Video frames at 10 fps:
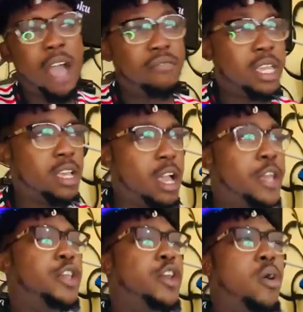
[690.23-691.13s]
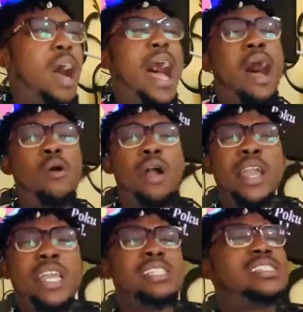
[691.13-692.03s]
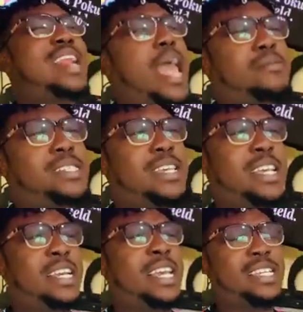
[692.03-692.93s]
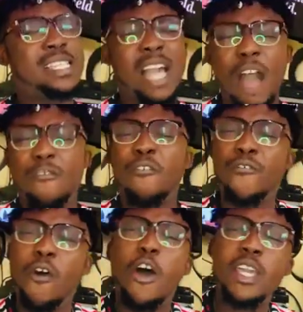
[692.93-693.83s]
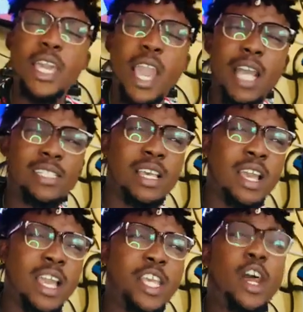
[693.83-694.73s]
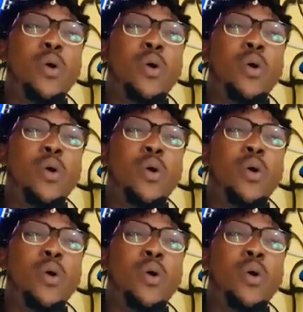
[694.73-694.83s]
Steve Harvey, you know, how he slept in his car for 4 years.